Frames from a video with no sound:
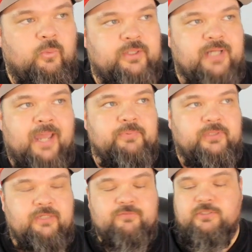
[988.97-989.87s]
which I
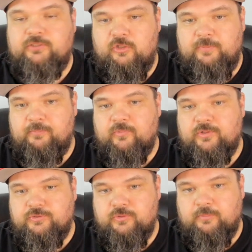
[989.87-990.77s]
believe is a little bit more
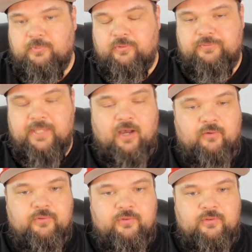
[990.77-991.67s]
doable.
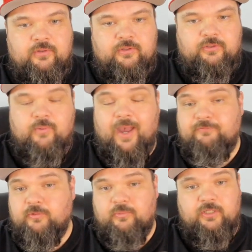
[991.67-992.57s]
Now, you
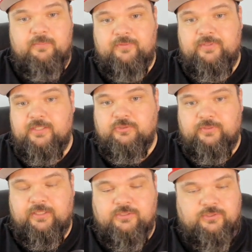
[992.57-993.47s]
have to worry about the
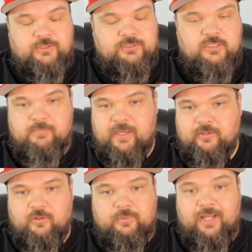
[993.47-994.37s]
injury concerns, and the
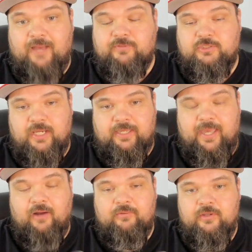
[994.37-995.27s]
medical would have to check
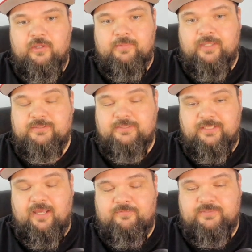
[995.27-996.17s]
out because he
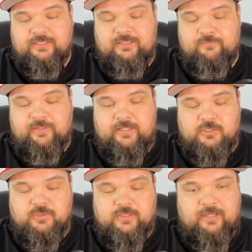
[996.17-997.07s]
did have a significant
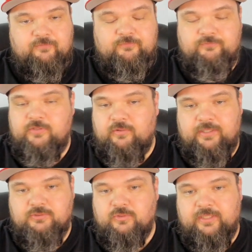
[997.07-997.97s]
injury that,
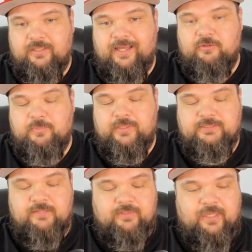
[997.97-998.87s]
he was only allowed to play
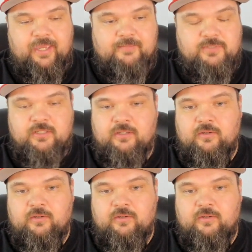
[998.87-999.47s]
7 games.